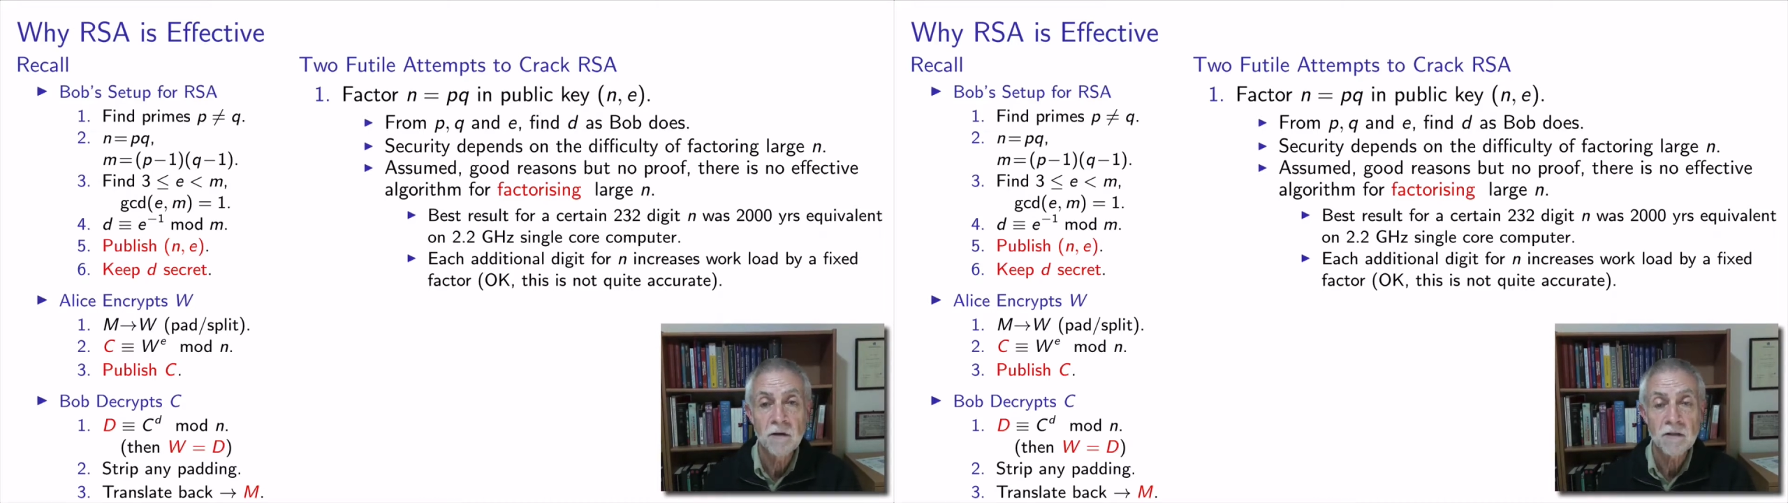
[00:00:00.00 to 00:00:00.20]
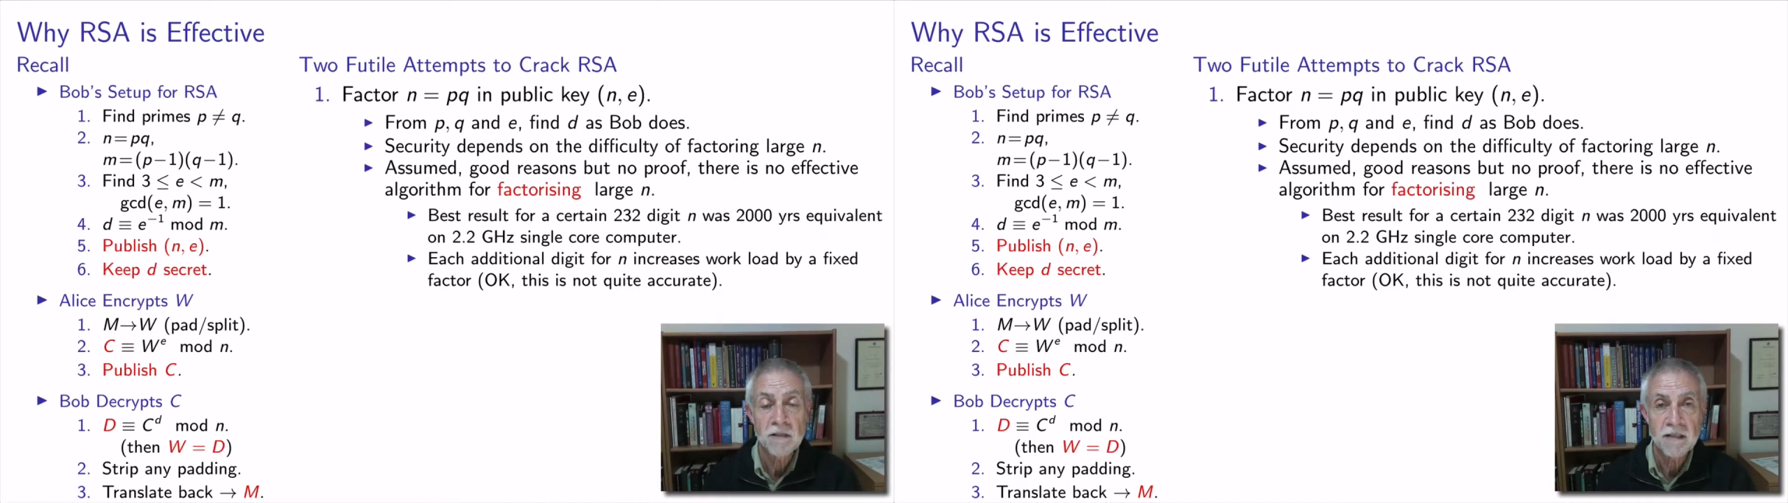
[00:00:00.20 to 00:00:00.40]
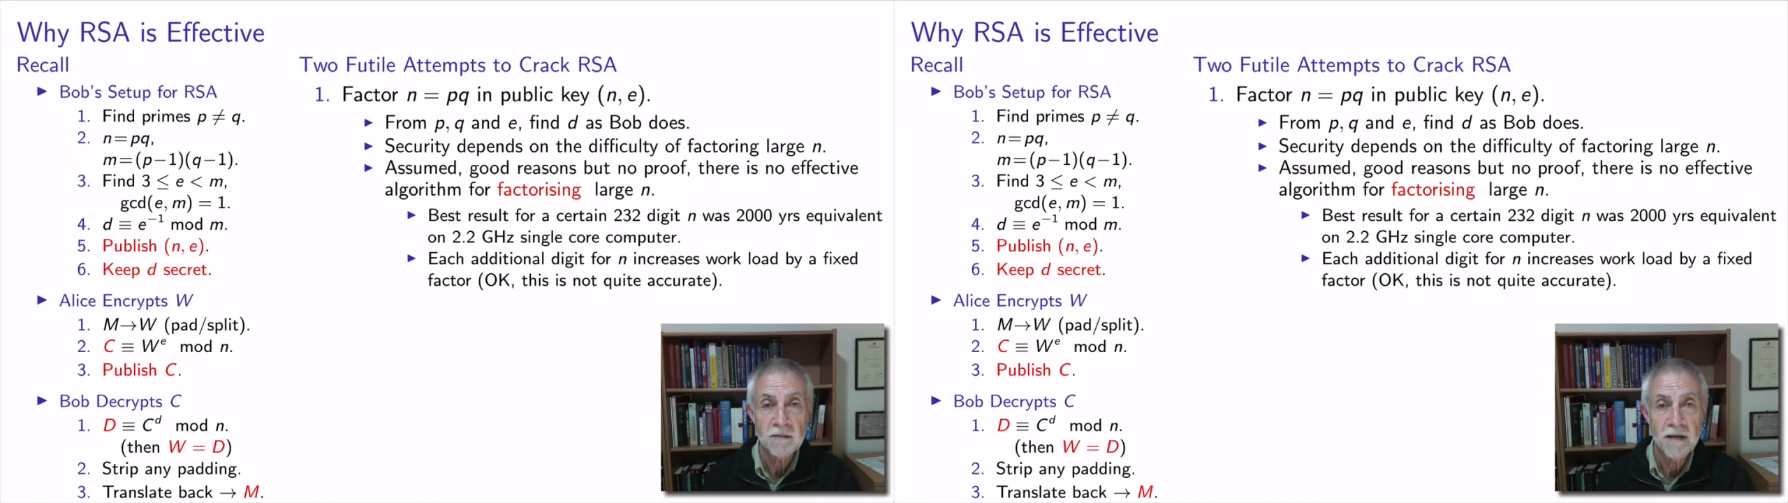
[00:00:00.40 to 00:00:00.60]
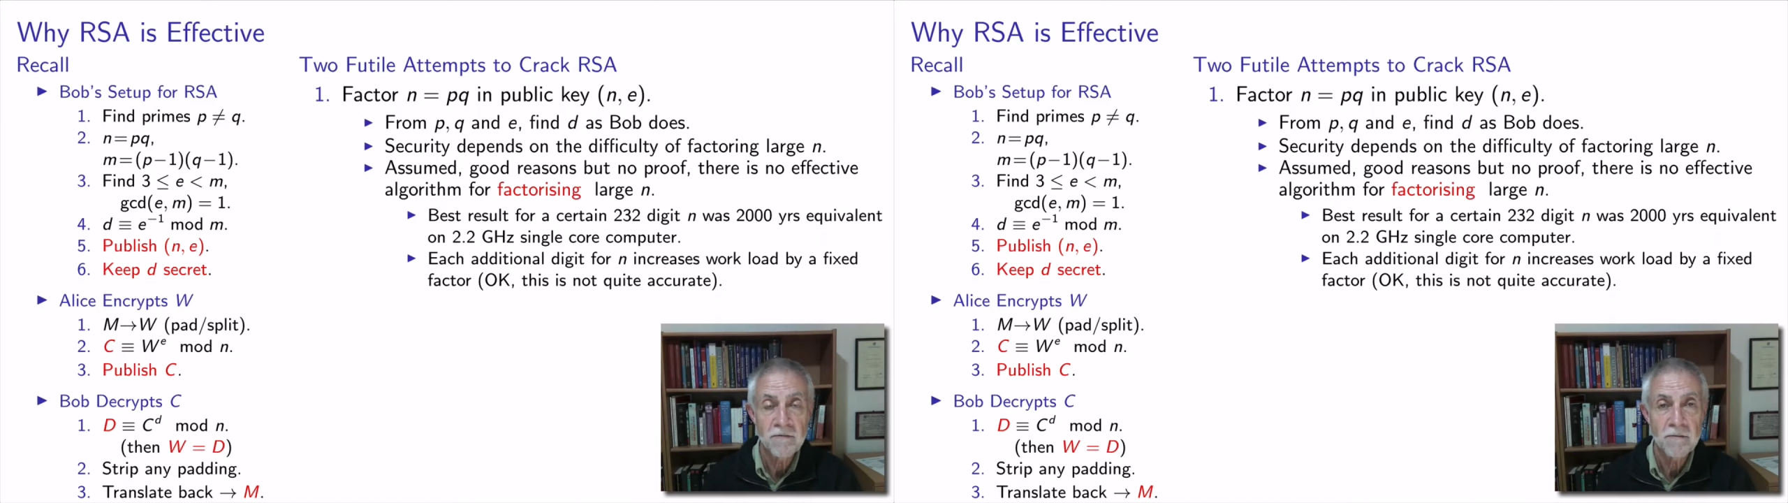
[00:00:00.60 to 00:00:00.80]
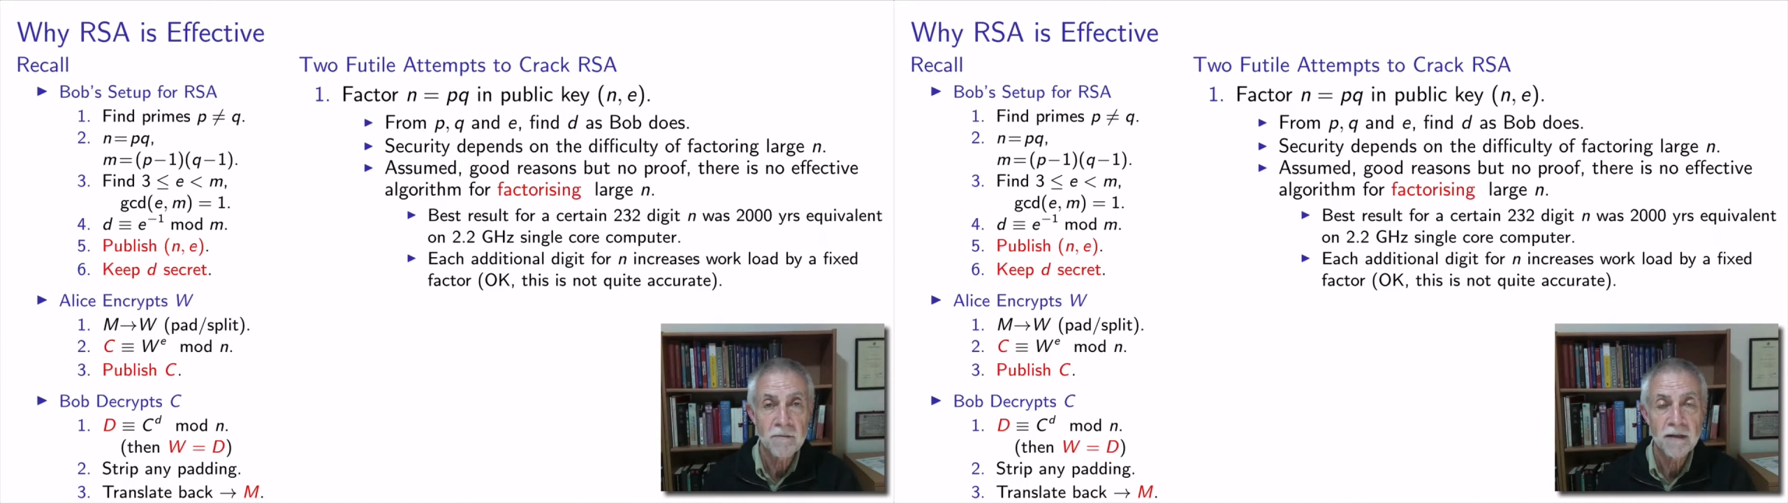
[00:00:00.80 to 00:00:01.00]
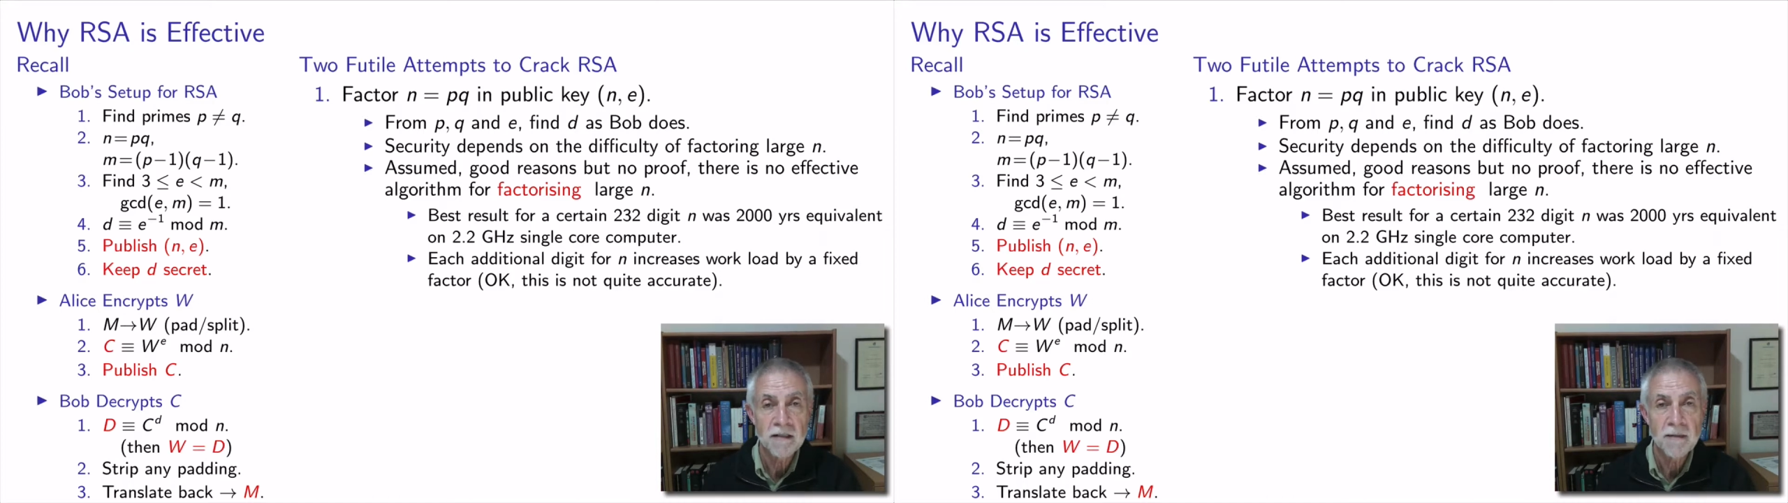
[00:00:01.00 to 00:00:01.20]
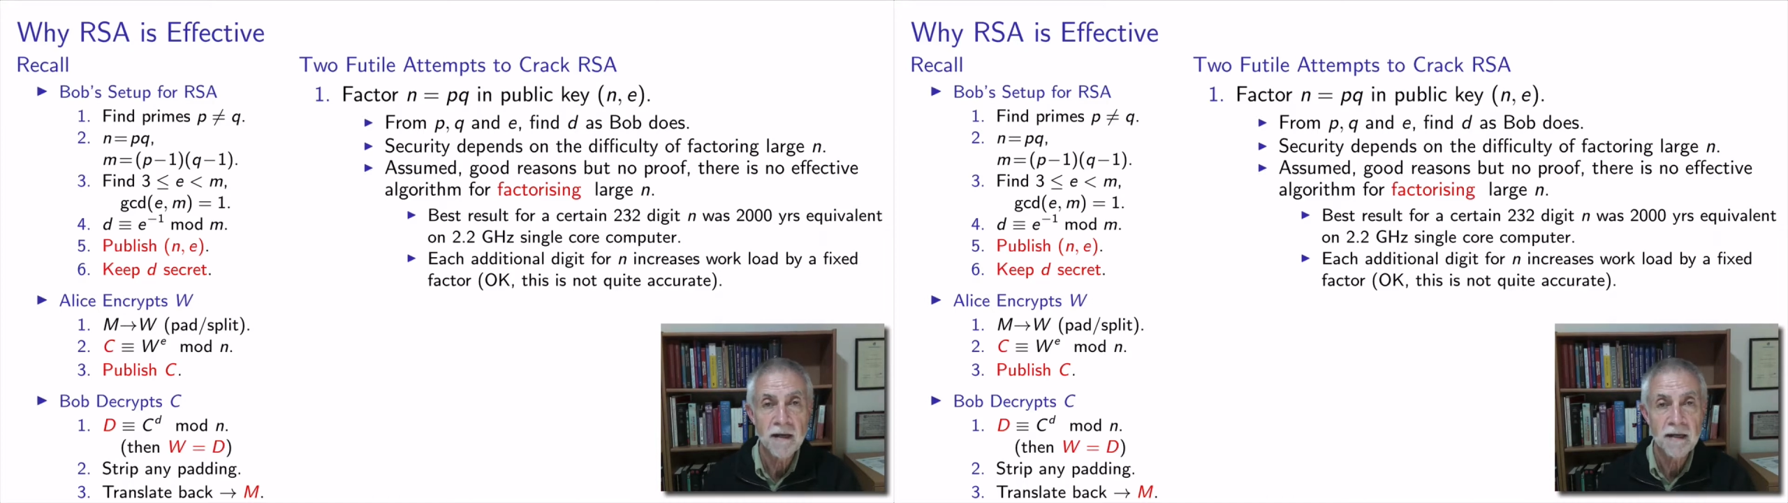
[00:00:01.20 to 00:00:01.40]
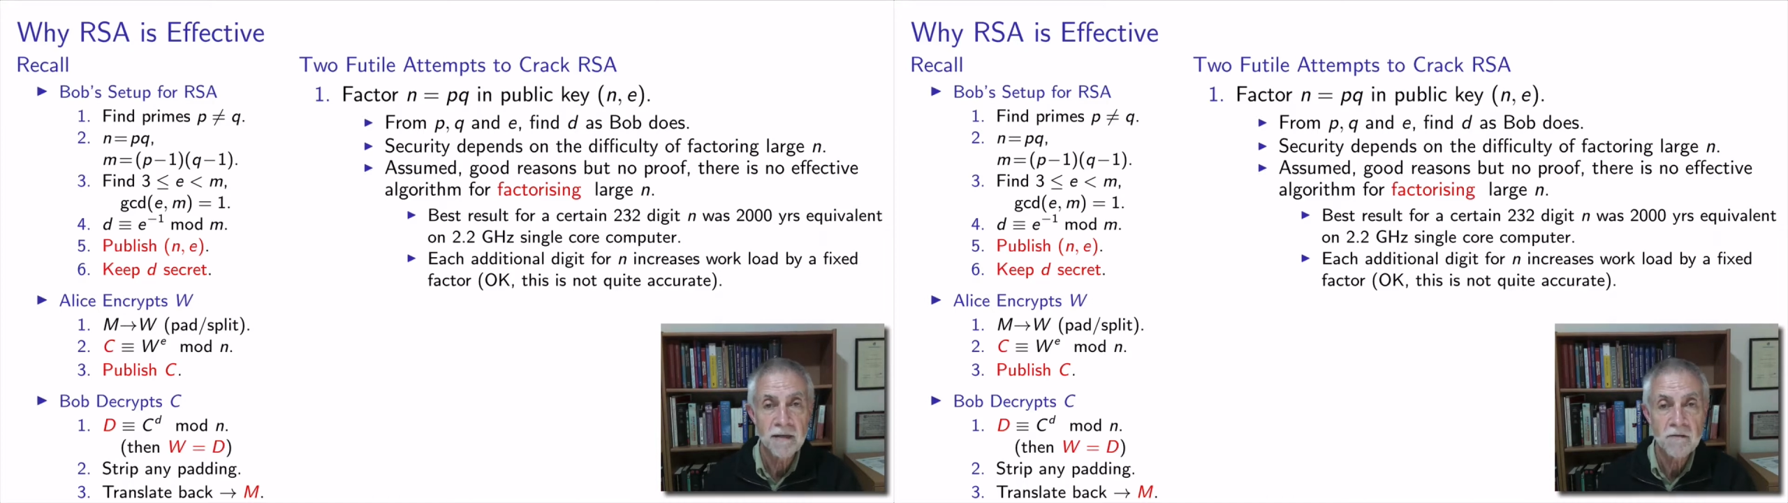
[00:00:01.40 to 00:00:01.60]
not just that we haven't been
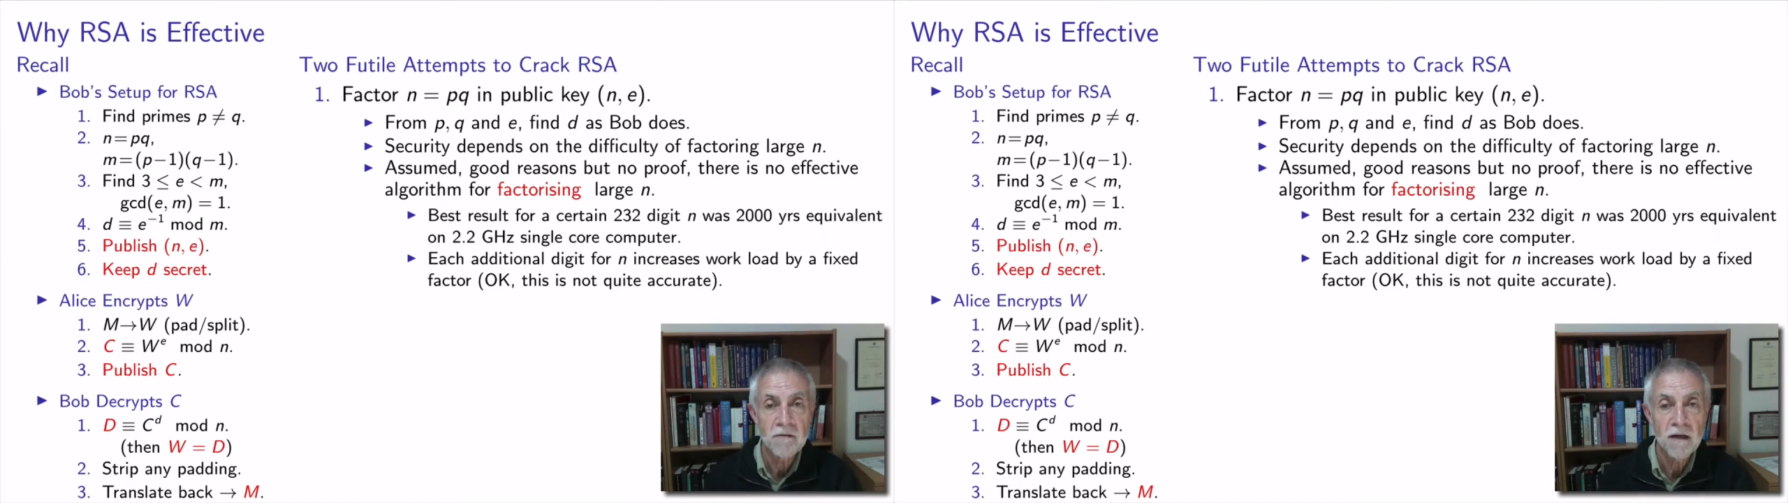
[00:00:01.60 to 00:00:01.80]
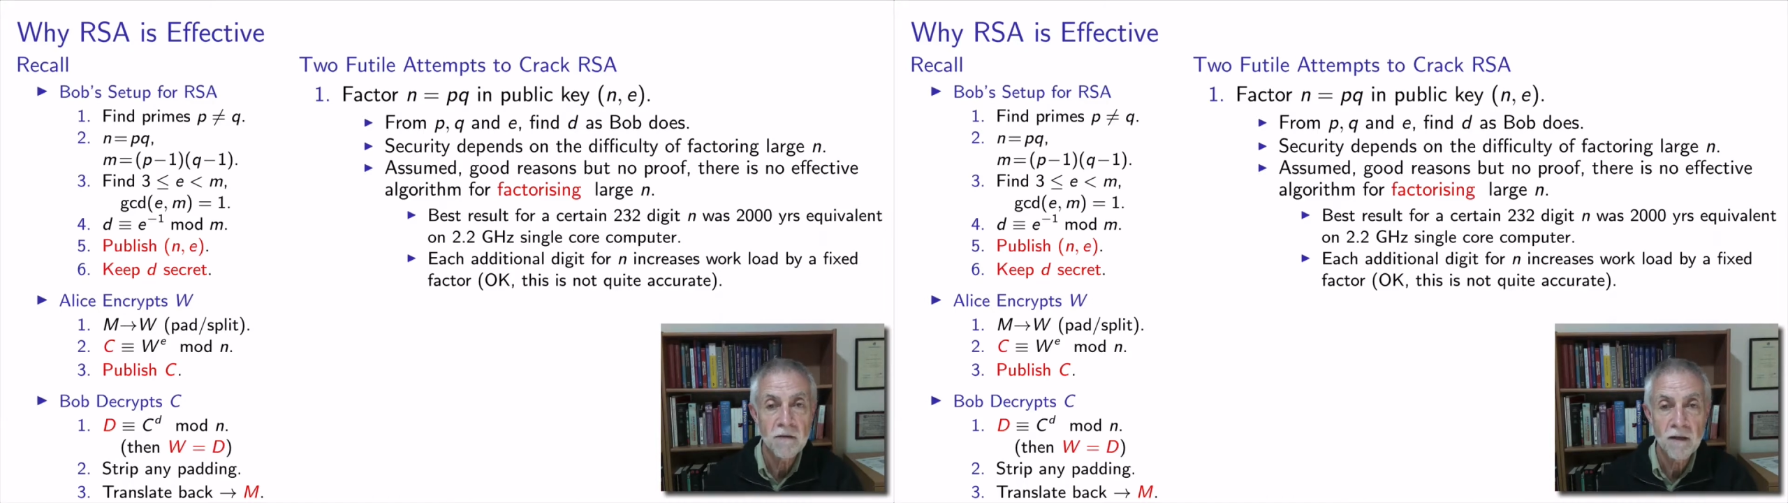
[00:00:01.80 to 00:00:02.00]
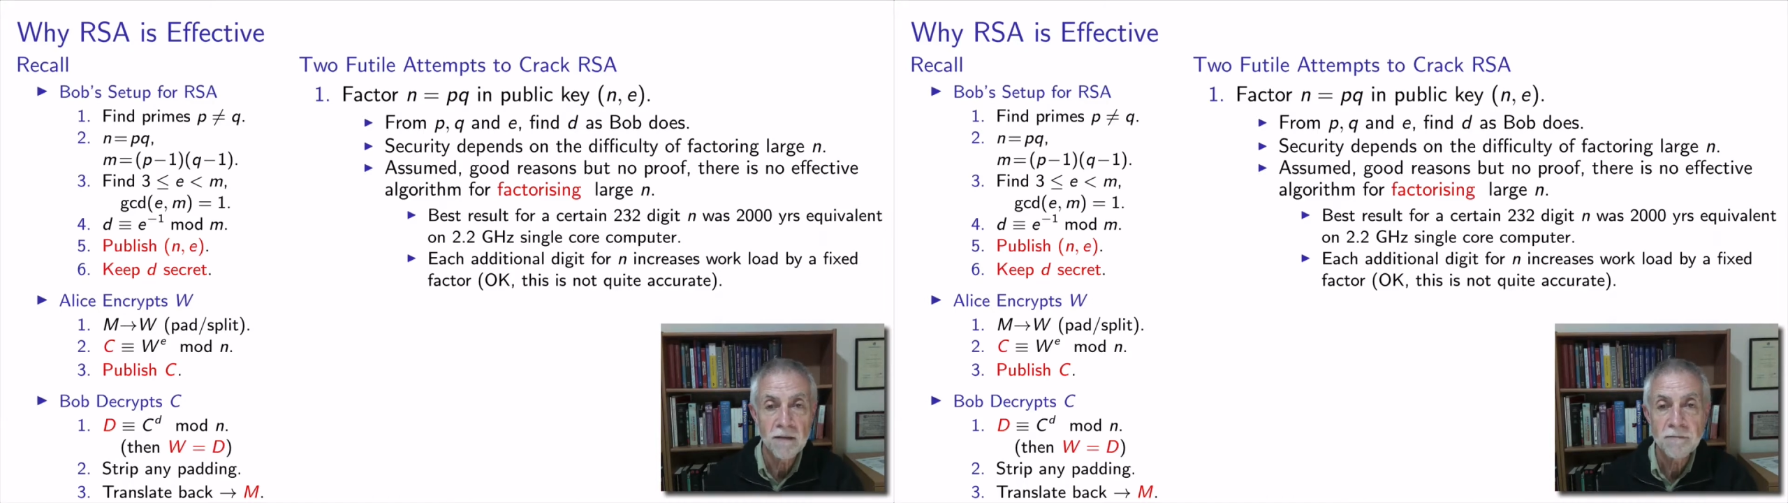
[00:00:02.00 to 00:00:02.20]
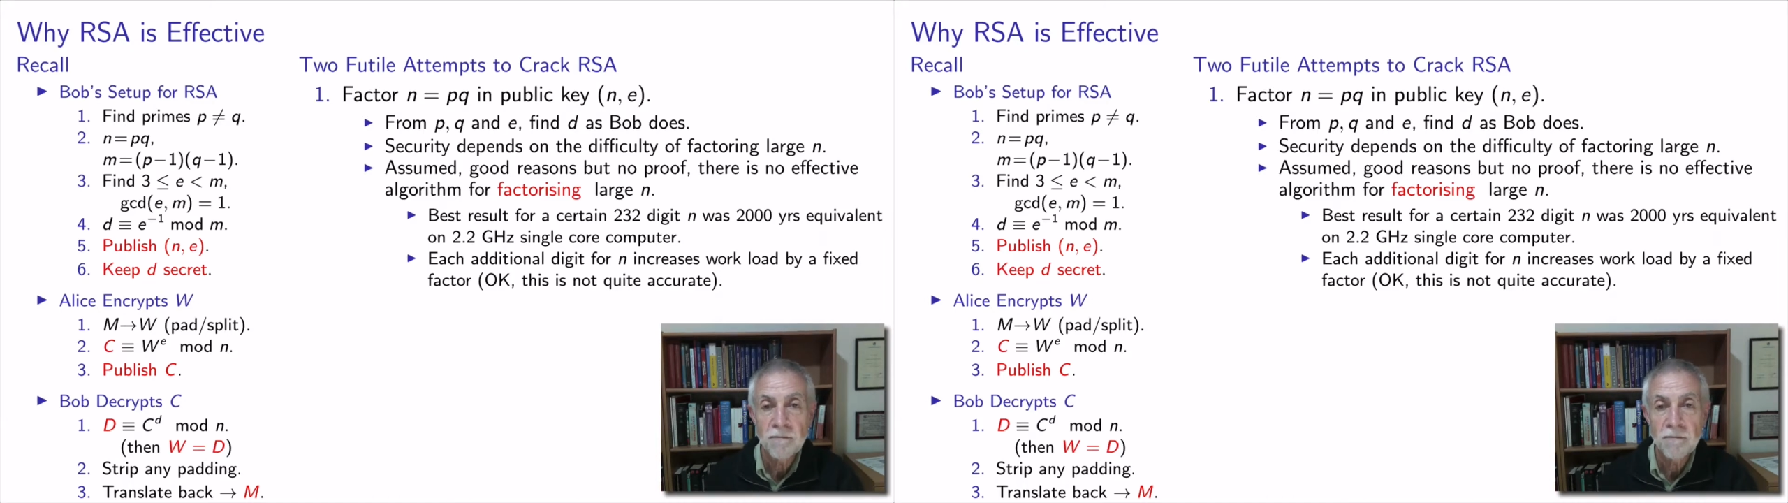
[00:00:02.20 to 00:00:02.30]
smart enough to find one.